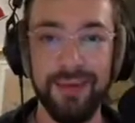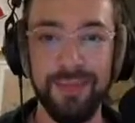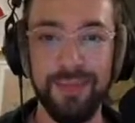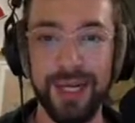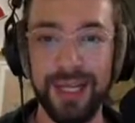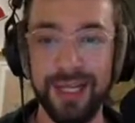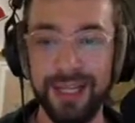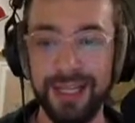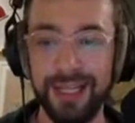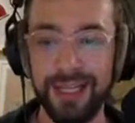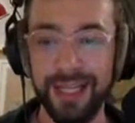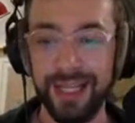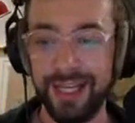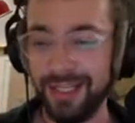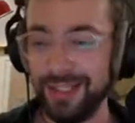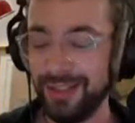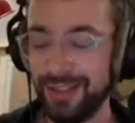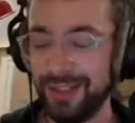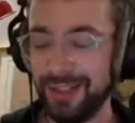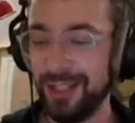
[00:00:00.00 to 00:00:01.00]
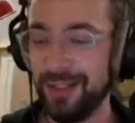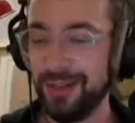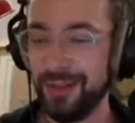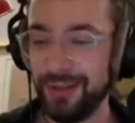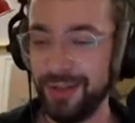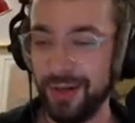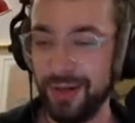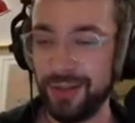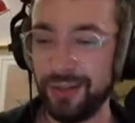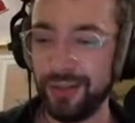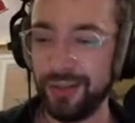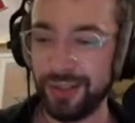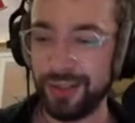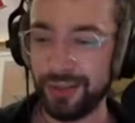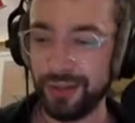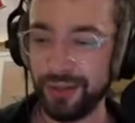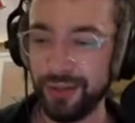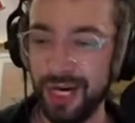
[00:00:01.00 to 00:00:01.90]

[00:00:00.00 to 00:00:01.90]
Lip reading: but they still are just